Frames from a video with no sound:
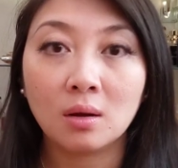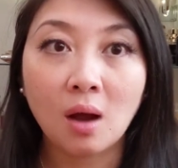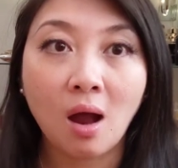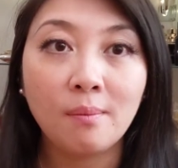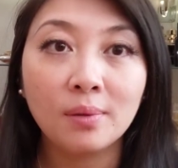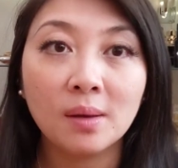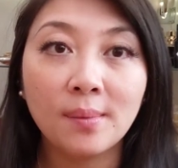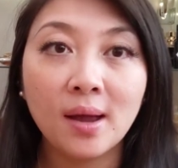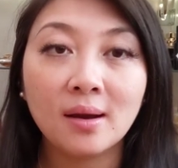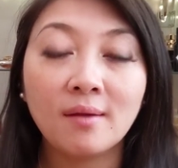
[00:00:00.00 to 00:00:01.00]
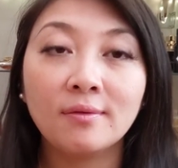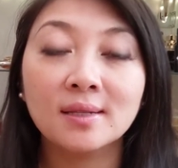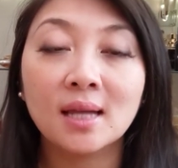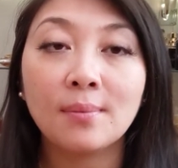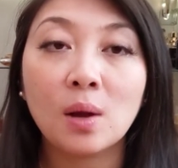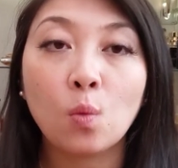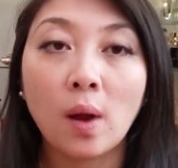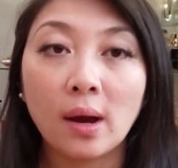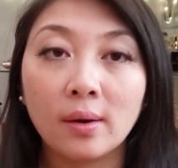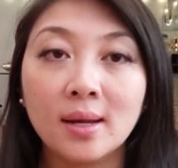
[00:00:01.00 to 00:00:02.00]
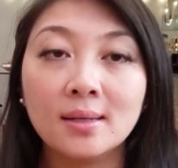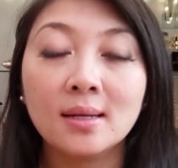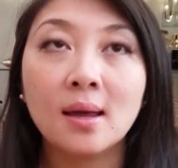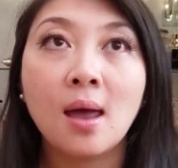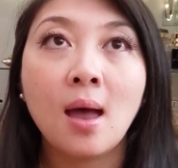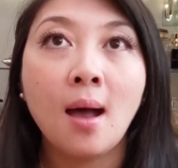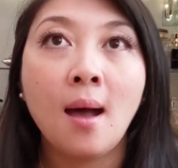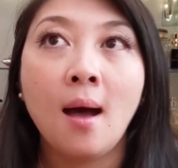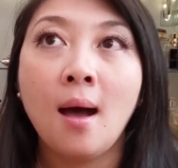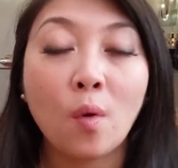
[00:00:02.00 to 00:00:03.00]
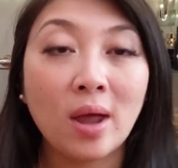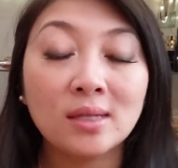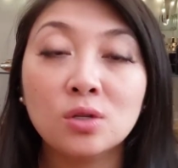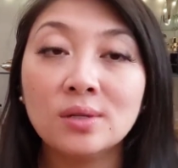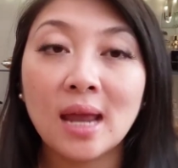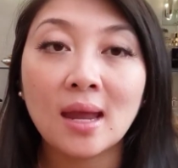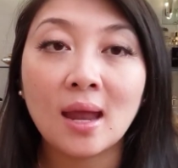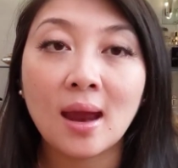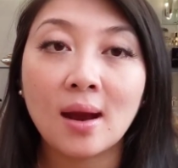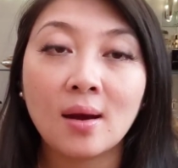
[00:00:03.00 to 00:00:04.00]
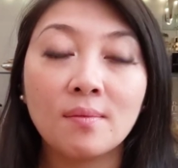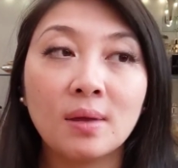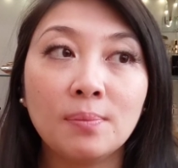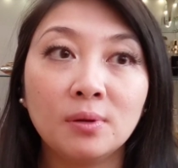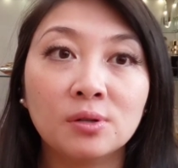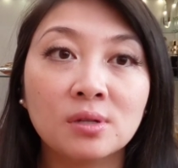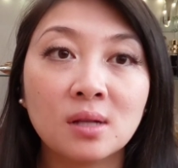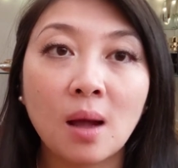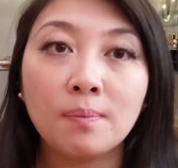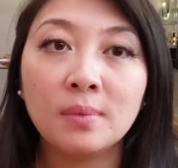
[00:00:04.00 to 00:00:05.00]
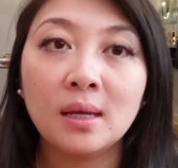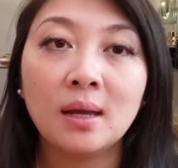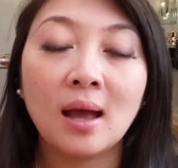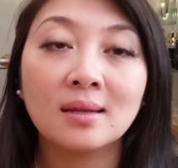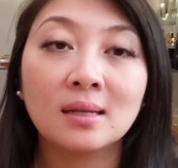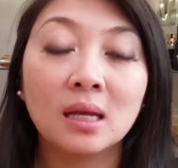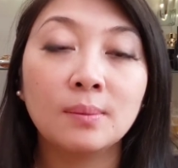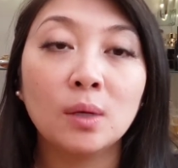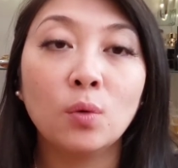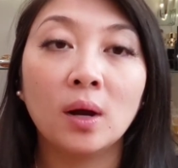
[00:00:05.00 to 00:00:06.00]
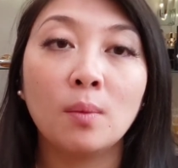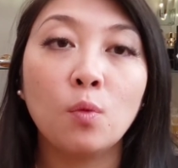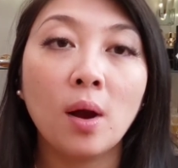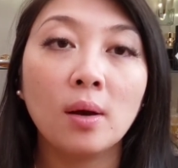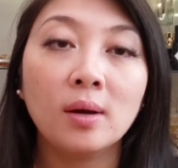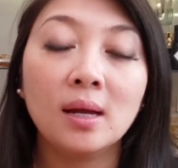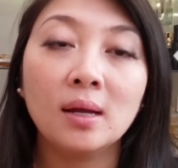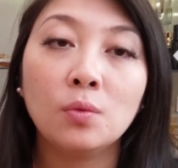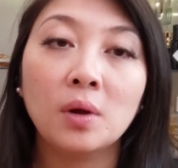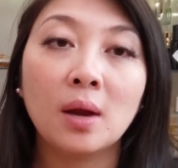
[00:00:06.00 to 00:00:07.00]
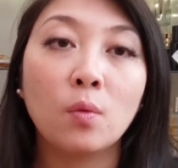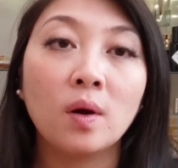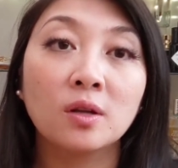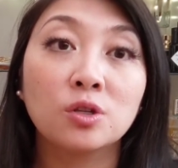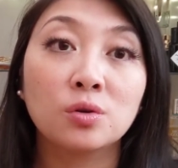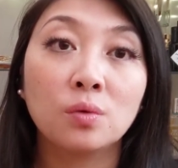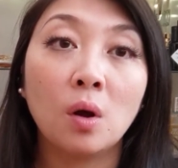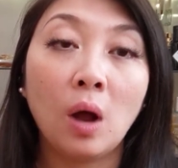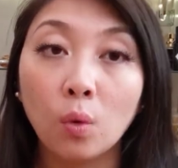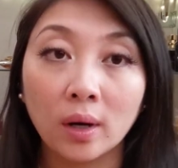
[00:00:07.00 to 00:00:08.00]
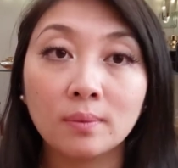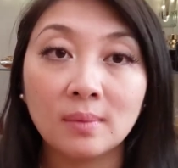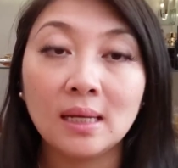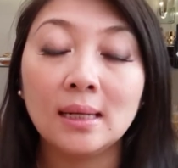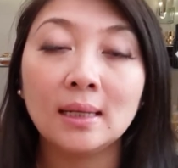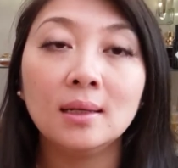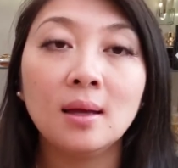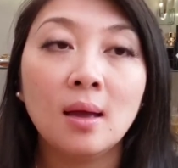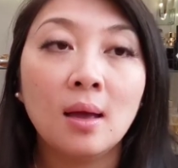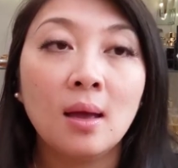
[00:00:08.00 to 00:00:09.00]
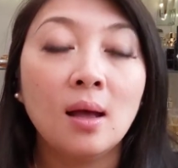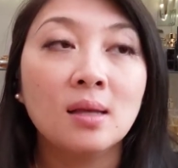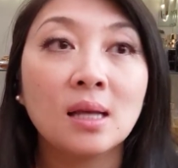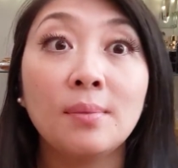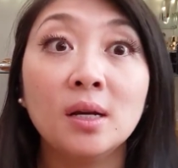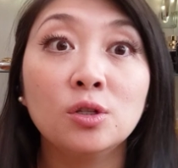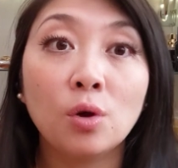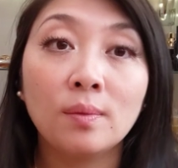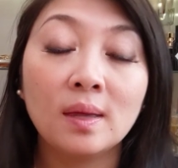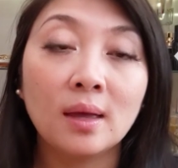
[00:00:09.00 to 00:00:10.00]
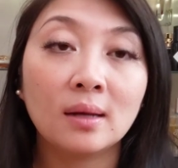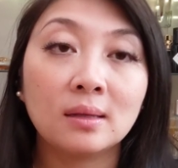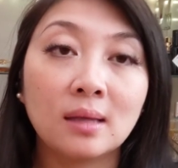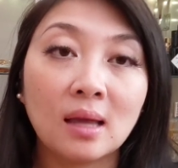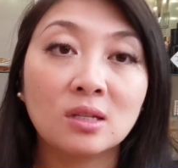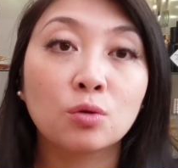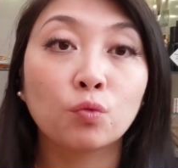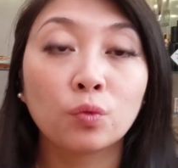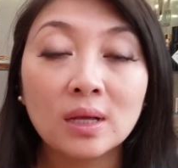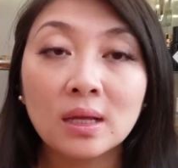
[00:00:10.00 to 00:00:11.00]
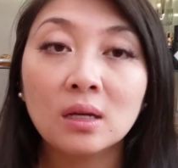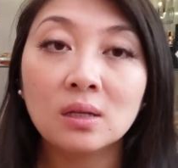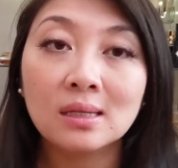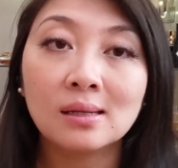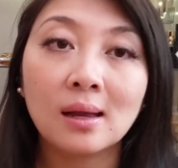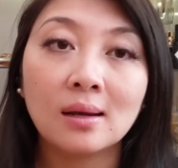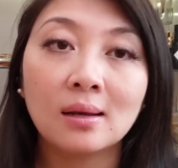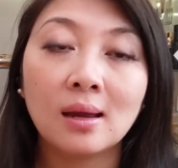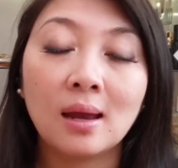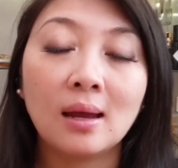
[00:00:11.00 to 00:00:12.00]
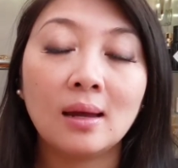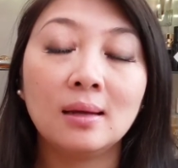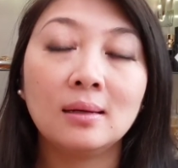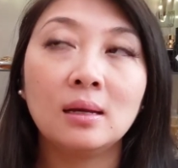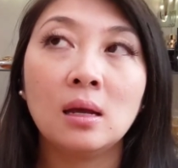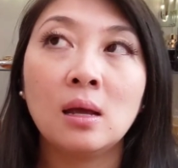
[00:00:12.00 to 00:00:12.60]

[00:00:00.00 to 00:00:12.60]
compliment every time I wear it. Went to daycare and people stopped me asking me what I'm wearing when I wear it to work meeting. Somebody told me that that's a really good scent, and